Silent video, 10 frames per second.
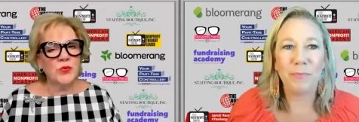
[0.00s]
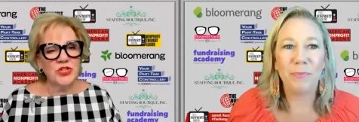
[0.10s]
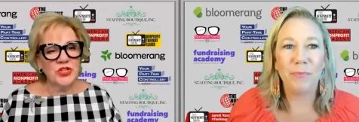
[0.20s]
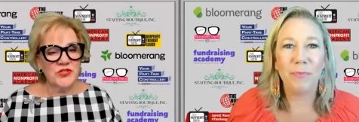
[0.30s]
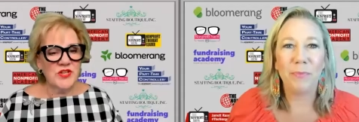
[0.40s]
Speaker 1: would you
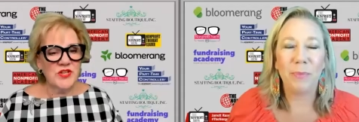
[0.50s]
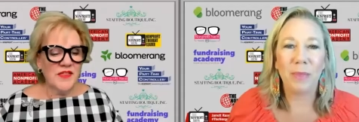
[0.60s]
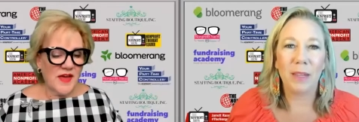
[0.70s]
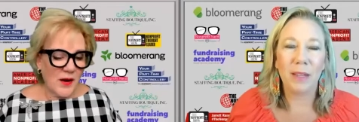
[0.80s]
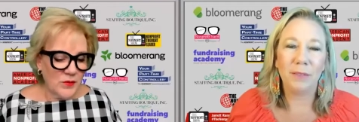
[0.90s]
say
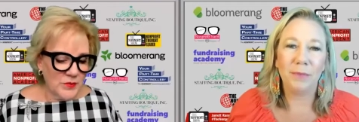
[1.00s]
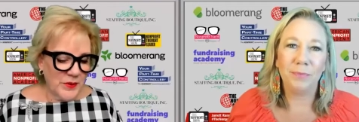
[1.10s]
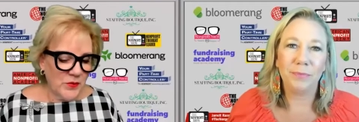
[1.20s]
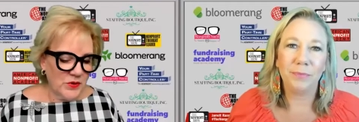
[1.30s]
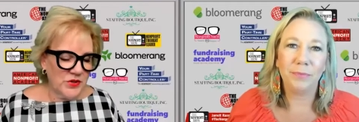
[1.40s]
that would be
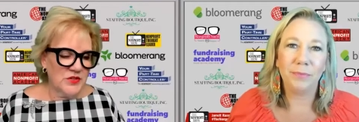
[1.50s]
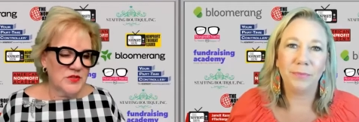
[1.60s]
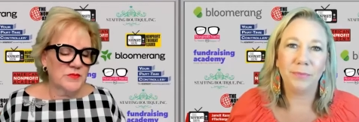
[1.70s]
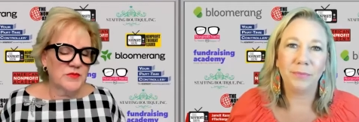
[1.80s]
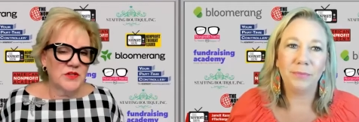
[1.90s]
one of those
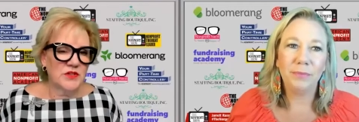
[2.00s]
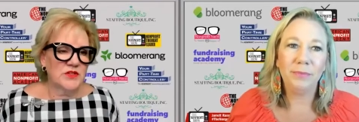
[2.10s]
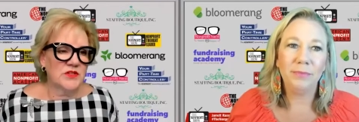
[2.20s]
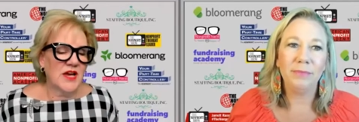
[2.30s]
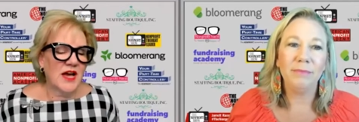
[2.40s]
those
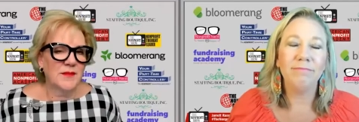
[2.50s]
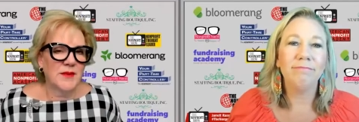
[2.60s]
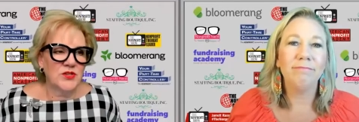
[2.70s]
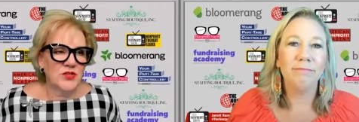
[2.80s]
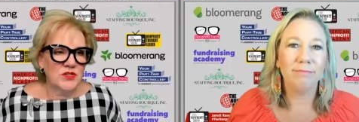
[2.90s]
data
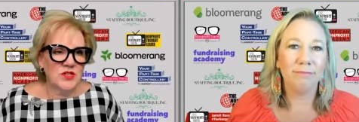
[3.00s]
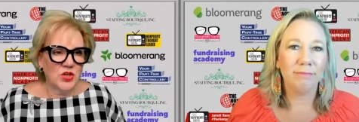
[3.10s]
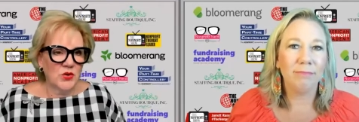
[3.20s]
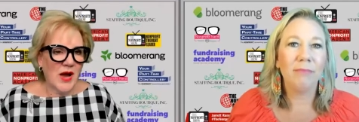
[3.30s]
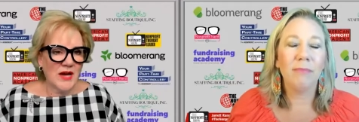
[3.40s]
metrics that you
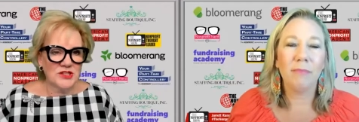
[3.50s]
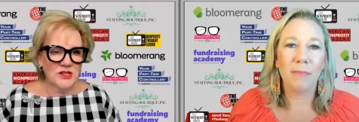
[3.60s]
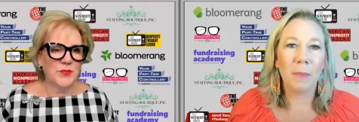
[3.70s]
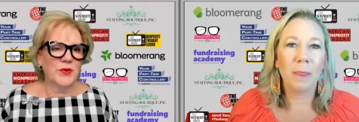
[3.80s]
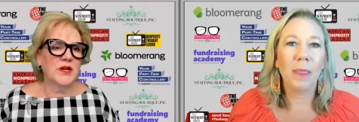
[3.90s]
actually
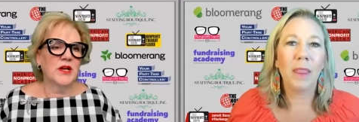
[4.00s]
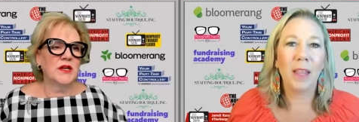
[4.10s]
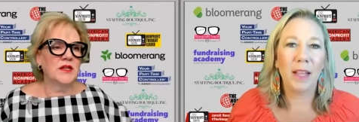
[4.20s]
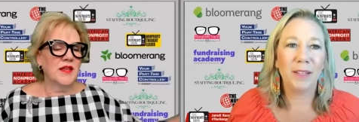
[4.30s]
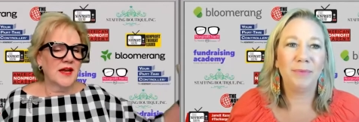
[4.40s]
put in
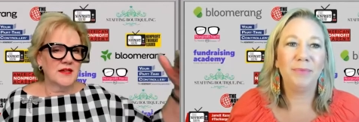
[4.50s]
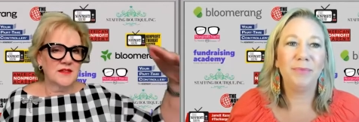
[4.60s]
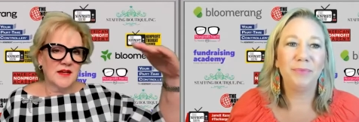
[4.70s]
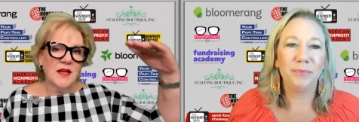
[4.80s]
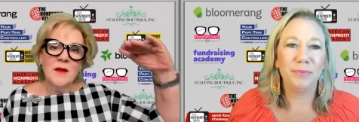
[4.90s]
and that is like
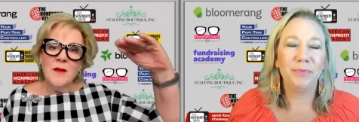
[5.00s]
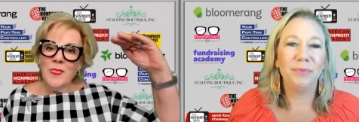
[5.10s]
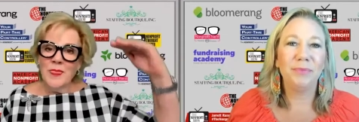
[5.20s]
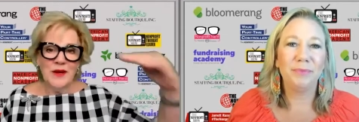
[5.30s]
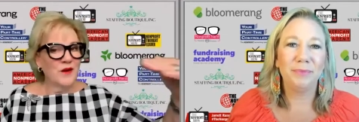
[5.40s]
the
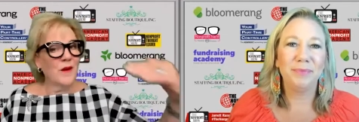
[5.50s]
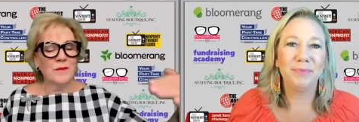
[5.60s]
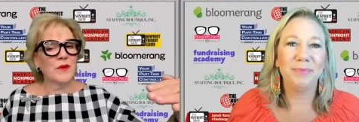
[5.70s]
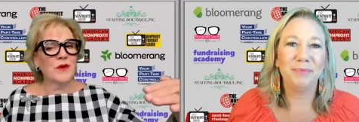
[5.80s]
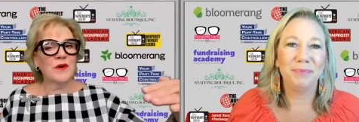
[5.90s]

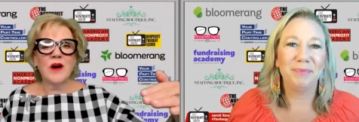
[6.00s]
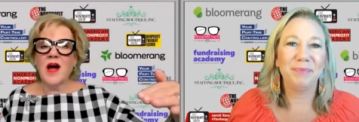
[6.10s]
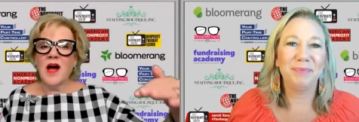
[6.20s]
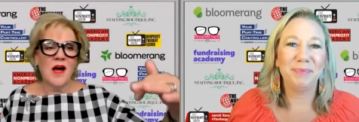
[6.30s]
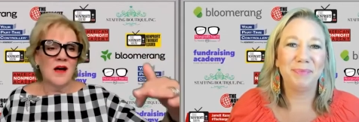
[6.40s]
number
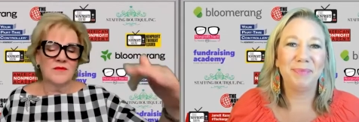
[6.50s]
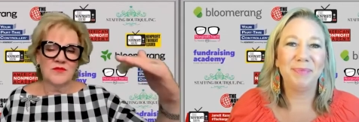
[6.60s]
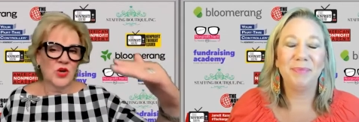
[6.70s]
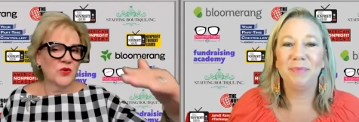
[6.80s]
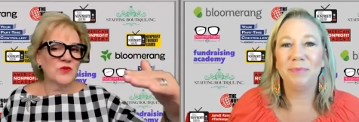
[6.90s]
of
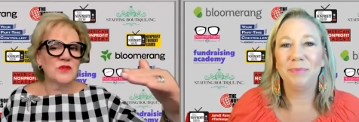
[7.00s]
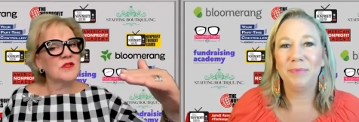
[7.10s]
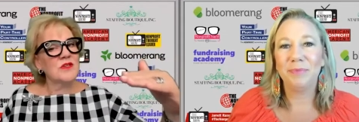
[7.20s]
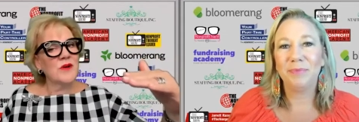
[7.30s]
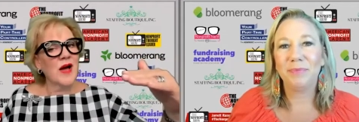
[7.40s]
donors that
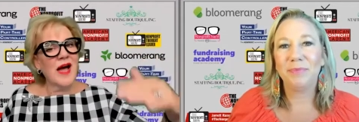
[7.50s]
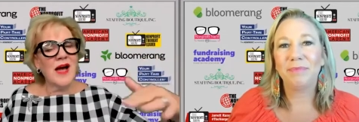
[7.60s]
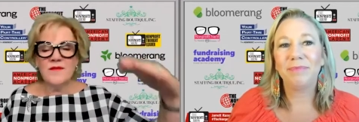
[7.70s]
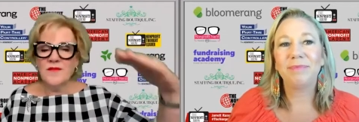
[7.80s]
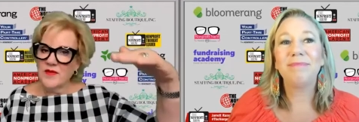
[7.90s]
you
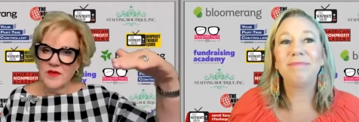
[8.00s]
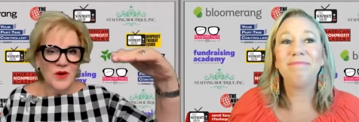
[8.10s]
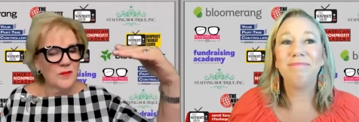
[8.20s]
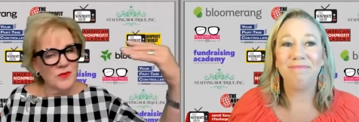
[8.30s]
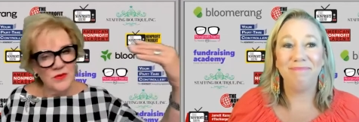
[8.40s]
have and the
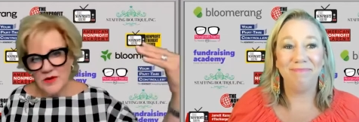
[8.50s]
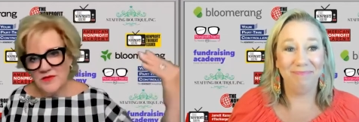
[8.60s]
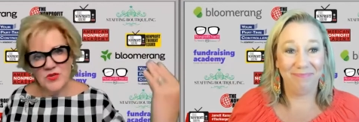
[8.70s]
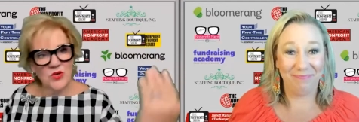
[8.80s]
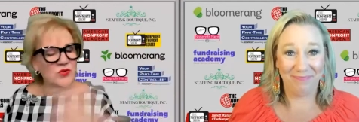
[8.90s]
number of
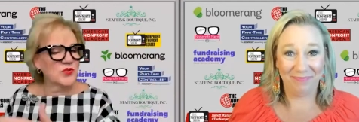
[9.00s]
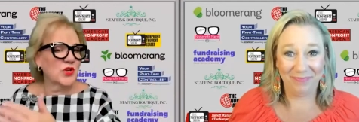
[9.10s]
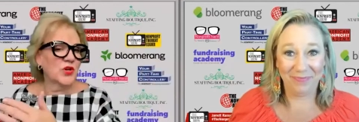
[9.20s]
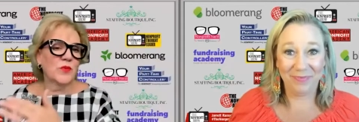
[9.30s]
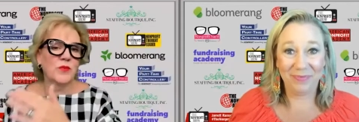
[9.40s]
donors that
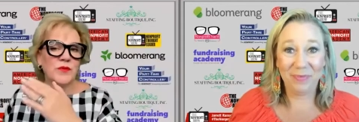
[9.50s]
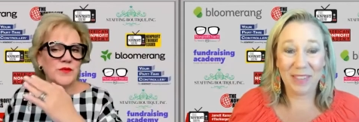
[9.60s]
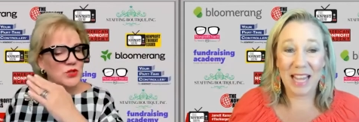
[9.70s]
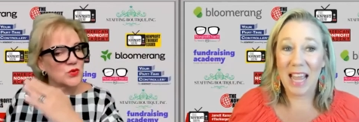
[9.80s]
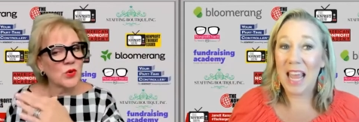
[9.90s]
you're moving
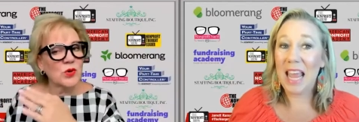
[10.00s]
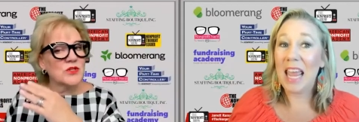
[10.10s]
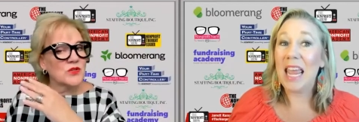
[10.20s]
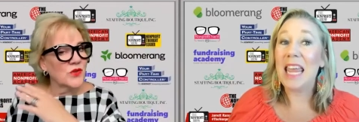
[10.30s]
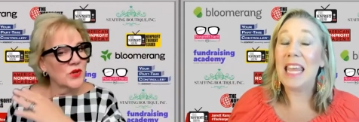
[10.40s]
towards or
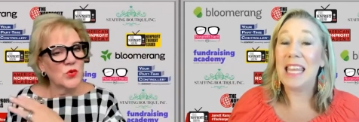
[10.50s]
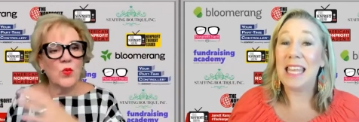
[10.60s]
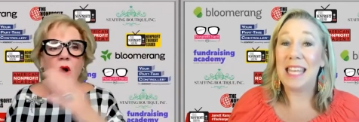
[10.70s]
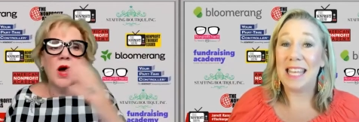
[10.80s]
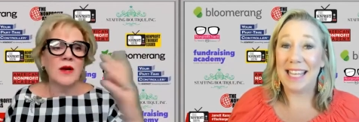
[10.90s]
that you
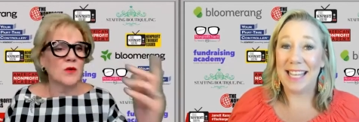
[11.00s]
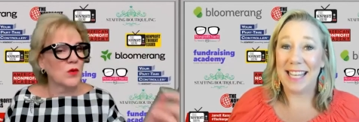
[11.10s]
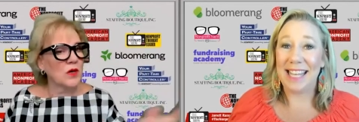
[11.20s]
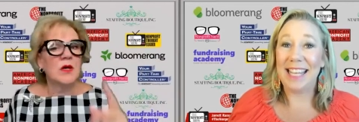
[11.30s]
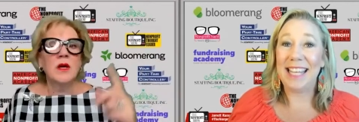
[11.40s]
want or
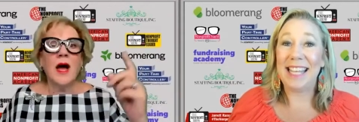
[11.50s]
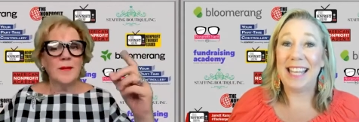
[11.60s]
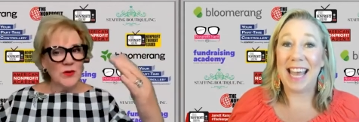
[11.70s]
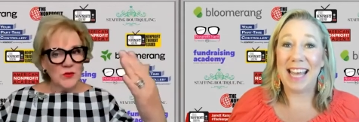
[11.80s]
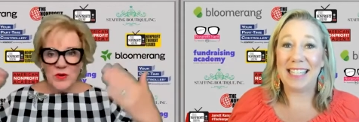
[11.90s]
i mean
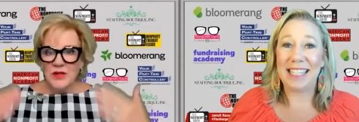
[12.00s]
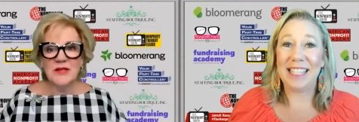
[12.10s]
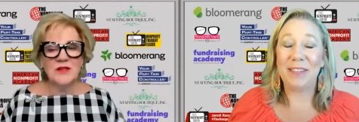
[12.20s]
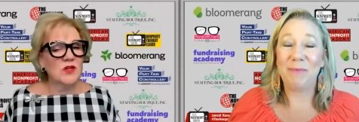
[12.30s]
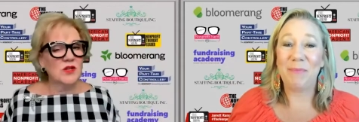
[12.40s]
yes. really